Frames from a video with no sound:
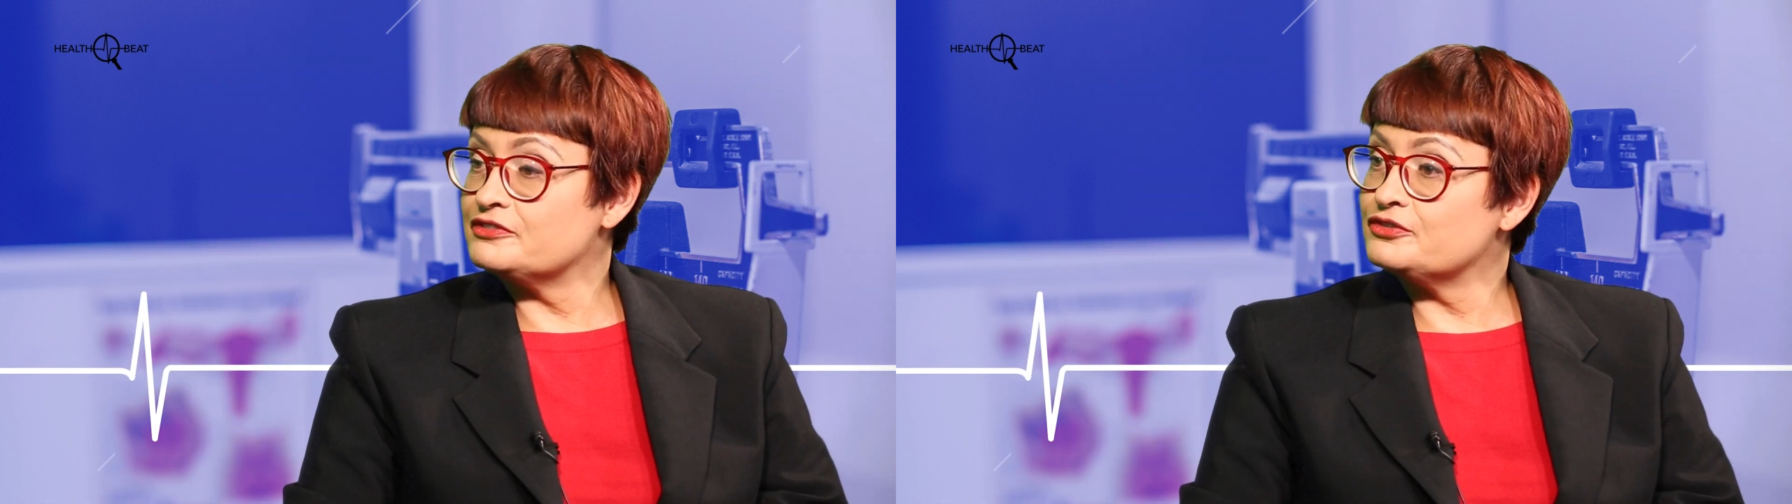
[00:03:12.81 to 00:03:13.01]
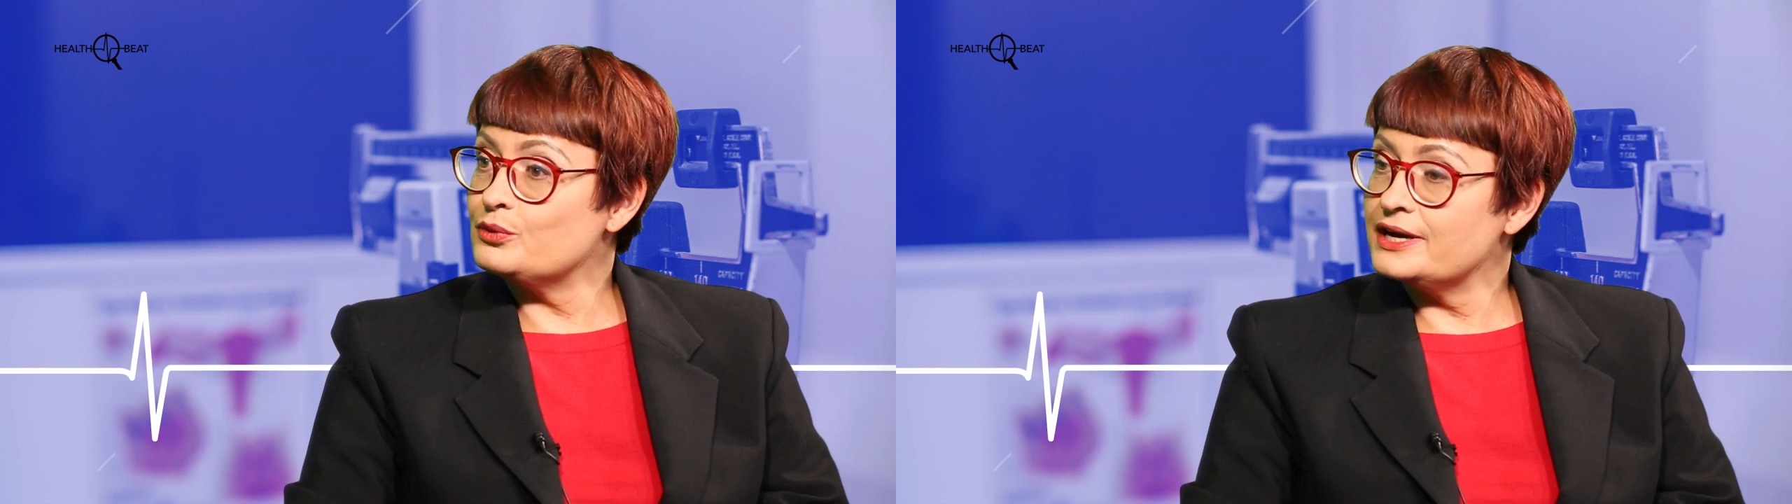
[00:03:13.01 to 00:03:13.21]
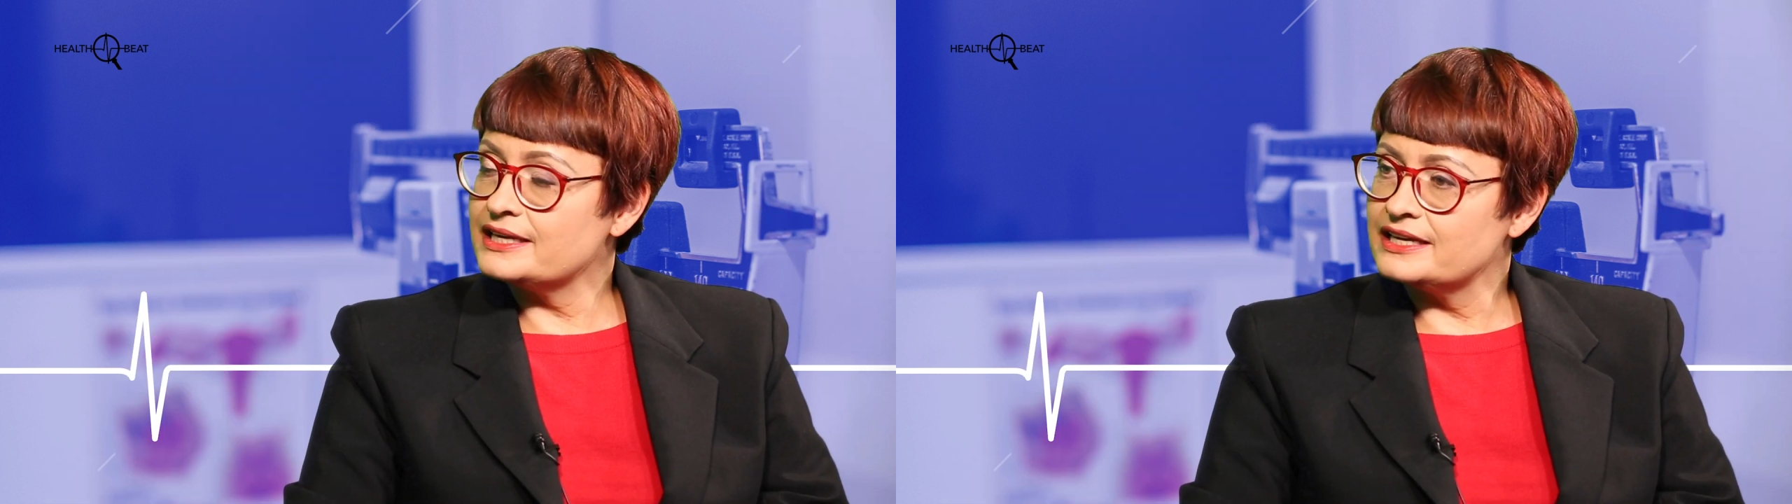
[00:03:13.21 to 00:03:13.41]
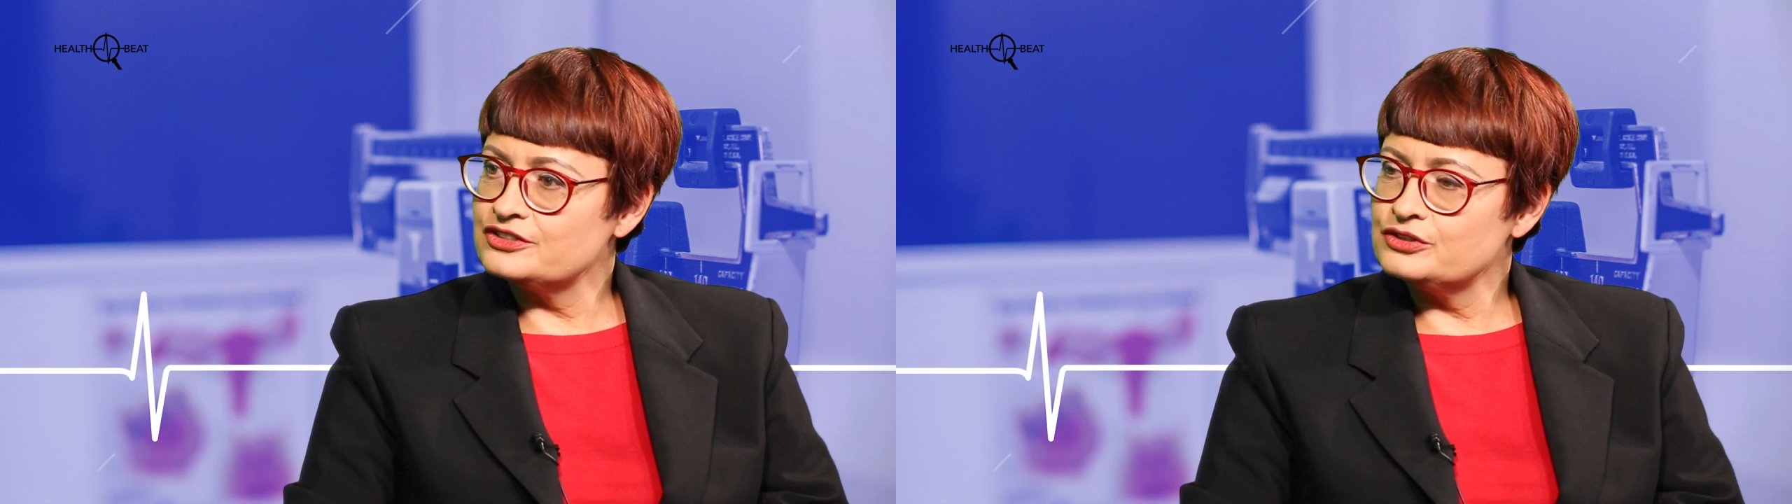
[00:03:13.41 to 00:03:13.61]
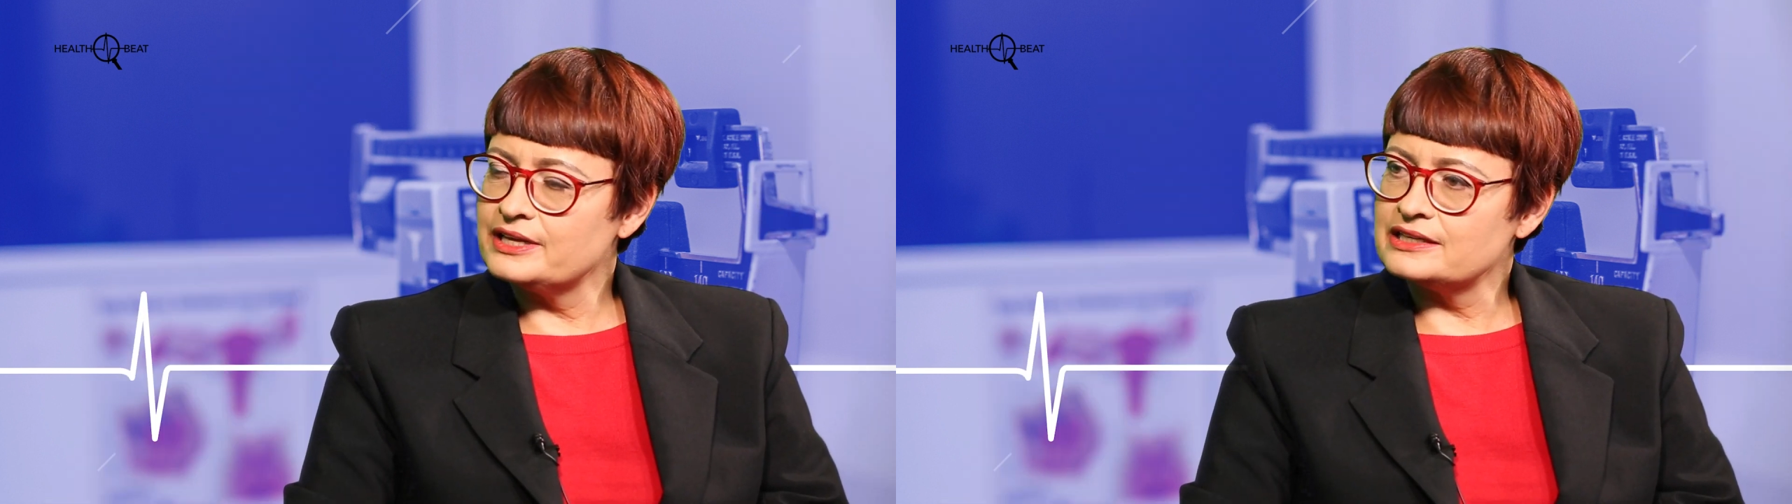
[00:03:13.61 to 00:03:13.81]
before I
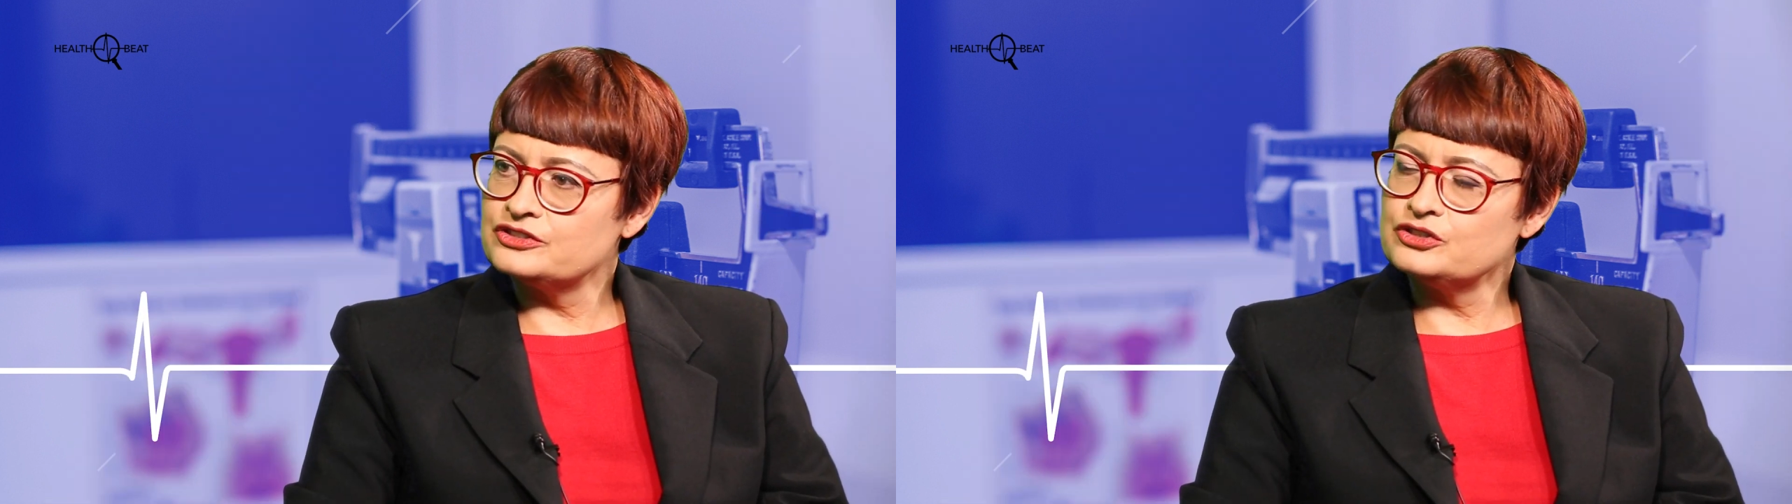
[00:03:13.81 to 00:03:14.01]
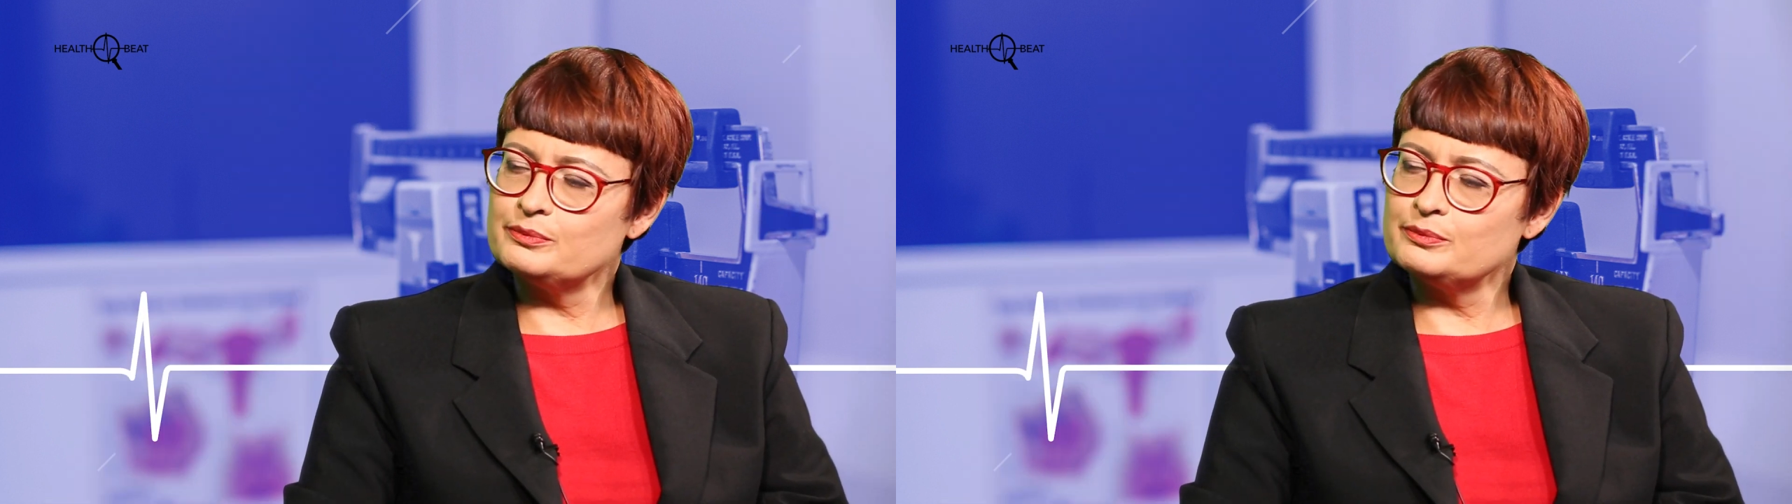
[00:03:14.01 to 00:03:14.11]
get to that,